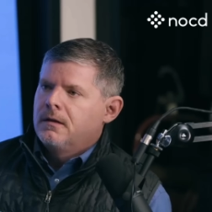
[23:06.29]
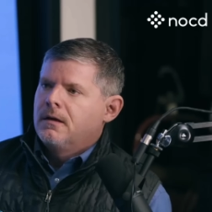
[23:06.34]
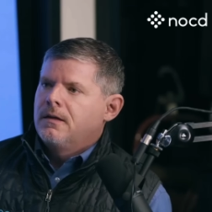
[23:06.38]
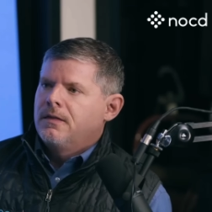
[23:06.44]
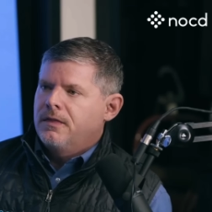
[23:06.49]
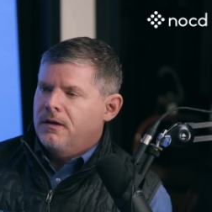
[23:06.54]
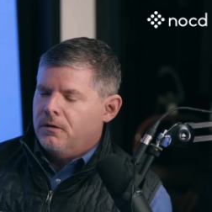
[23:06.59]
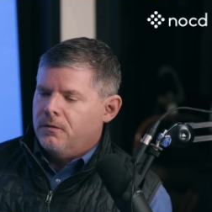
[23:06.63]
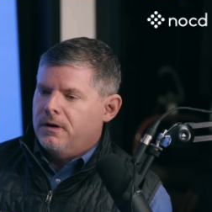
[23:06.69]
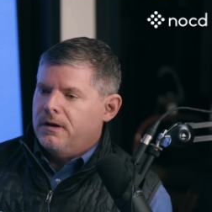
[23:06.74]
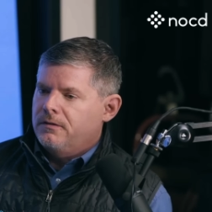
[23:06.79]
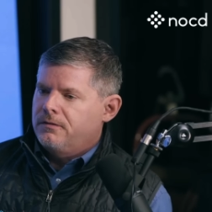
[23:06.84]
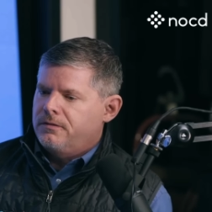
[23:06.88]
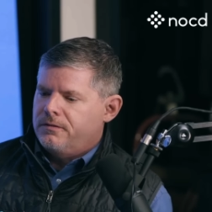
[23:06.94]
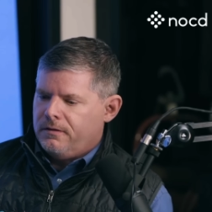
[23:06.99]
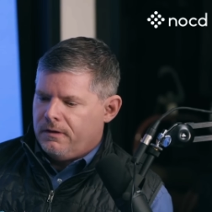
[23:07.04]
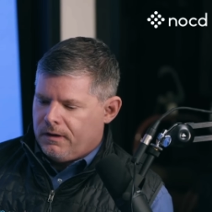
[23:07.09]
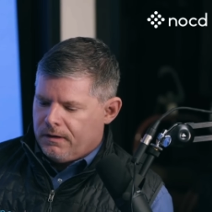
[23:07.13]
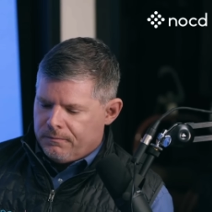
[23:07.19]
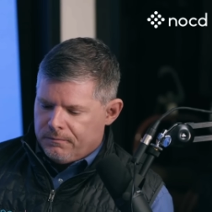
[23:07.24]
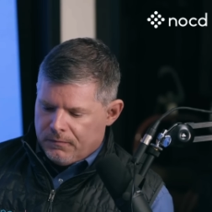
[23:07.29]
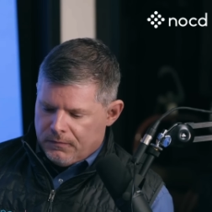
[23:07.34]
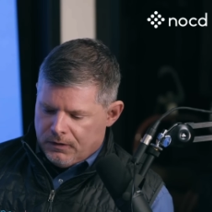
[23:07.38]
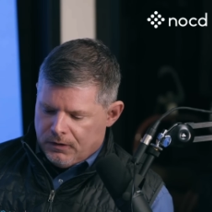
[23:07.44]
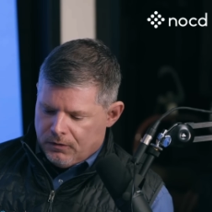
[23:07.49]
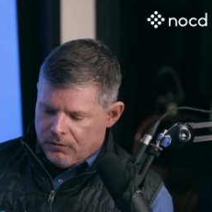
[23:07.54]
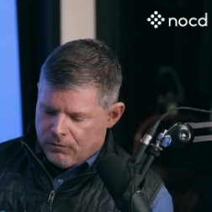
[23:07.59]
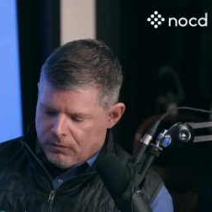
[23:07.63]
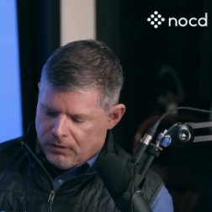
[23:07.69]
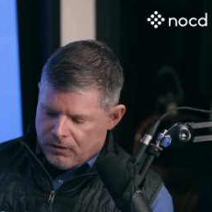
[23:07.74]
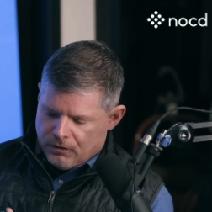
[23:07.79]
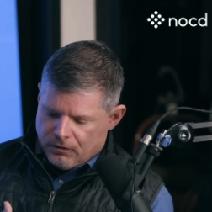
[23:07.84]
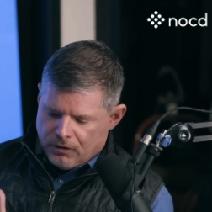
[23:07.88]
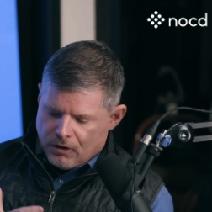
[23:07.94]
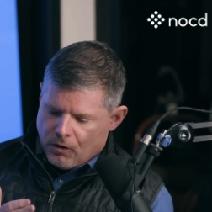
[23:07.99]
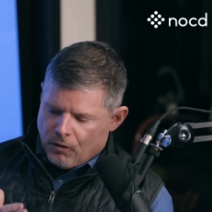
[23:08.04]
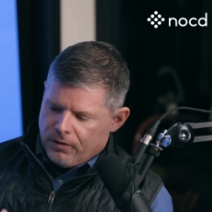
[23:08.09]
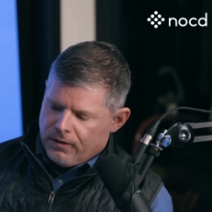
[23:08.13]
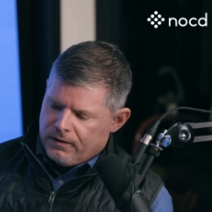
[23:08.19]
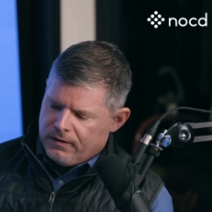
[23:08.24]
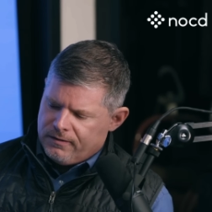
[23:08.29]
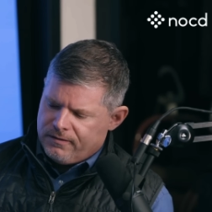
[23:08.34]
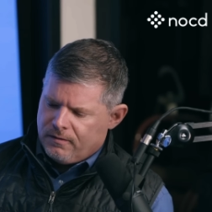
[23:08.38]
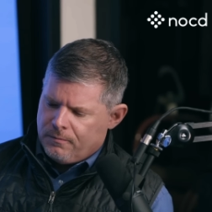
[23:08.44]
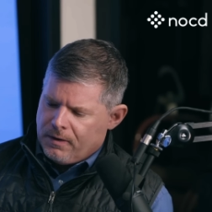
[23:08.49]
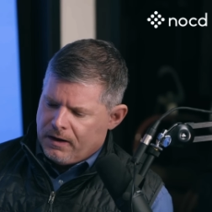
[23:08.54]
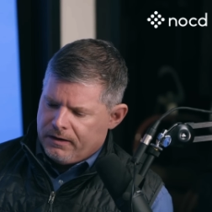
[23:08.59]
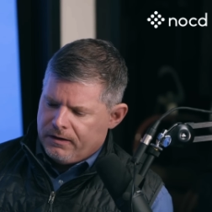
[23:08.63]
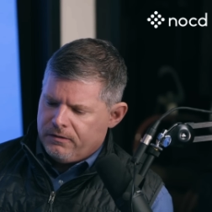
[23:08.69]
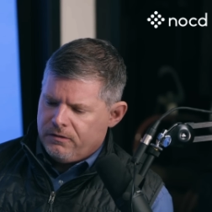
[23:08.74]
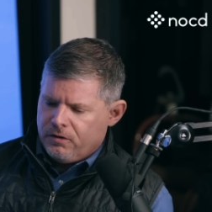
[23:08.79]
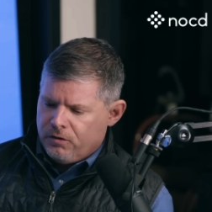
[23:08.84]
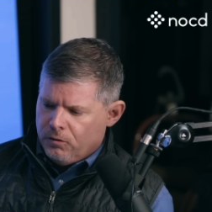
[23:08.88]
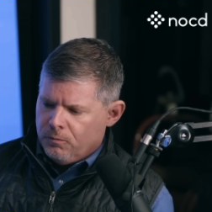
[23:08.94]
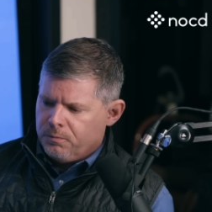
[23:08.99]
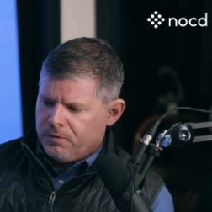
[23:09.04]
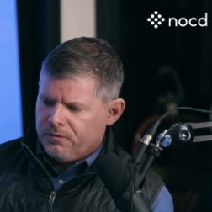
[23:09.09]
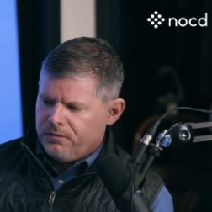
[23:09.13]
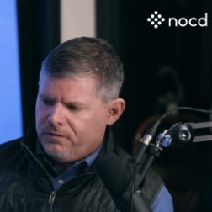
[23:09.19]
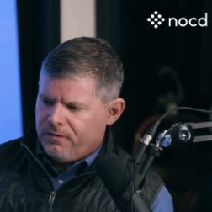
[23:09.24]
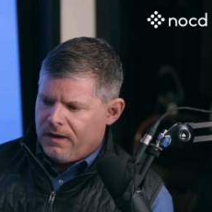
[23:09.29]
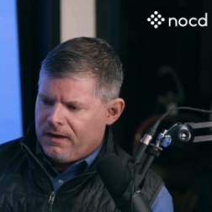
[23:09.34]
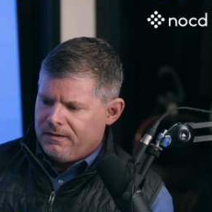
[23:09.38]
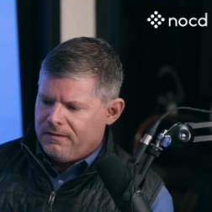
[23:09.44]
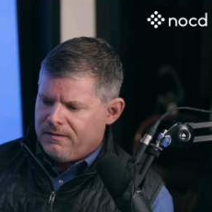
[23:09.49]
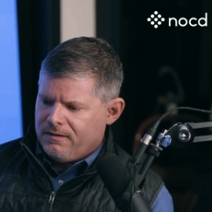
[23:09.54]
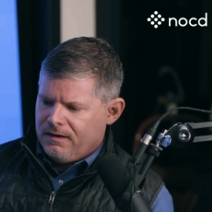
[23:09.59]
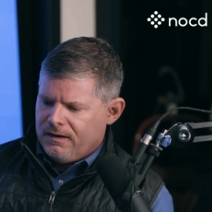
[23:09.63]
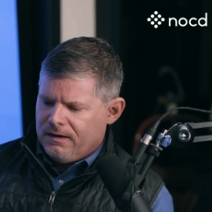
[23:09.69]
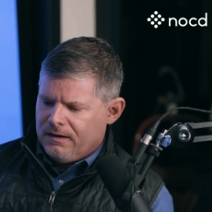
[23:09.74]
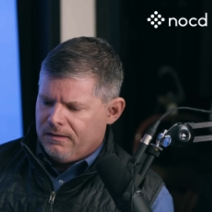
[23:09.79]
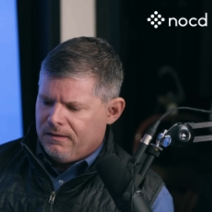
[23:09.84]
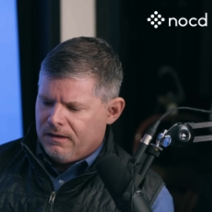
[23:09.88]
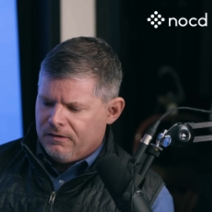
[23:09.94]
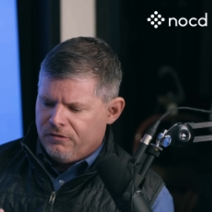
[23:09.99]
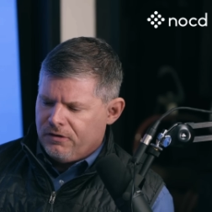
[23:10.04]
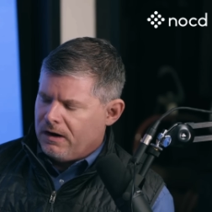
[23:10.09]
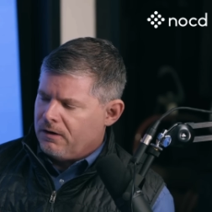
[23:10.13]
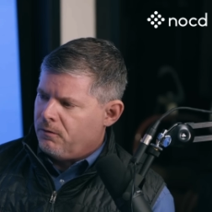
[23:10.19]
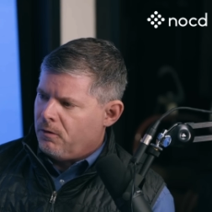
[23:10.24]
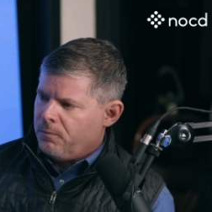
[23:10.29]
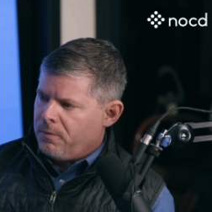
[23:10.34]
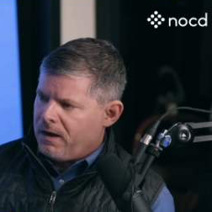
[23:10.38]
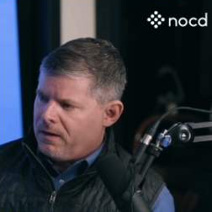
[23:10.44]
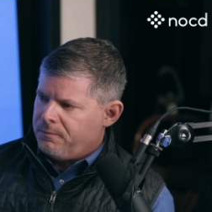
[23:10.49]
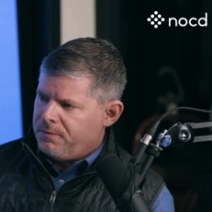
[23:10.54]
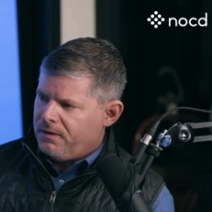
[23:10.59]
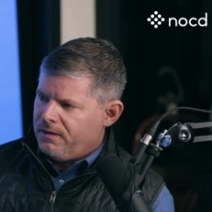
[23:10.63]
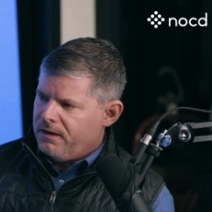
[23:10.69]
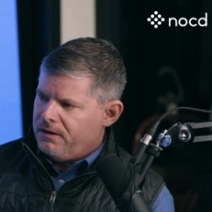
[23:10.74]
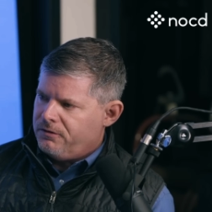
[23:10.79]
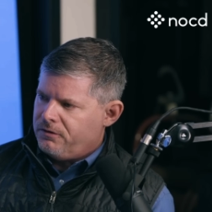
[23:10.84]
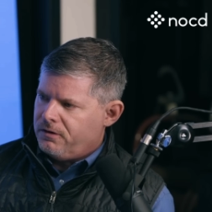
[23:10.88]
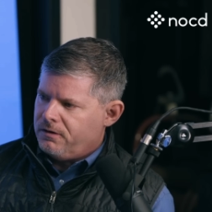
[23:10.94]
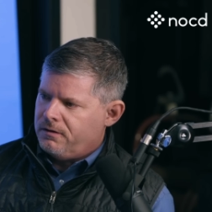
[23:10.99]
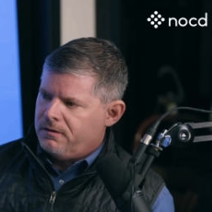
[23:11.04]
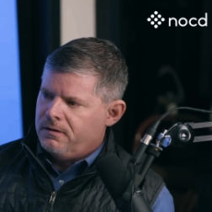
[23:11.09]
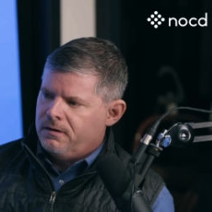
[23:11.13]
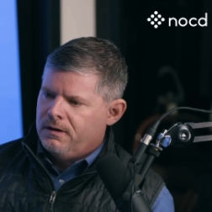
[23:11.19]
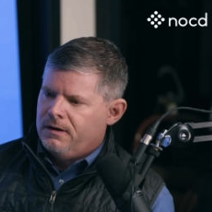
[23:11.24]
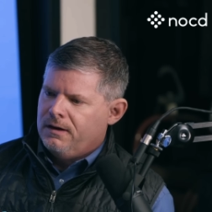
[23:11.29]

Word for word: There is, um, you, you know that it's about a two percent in the general population.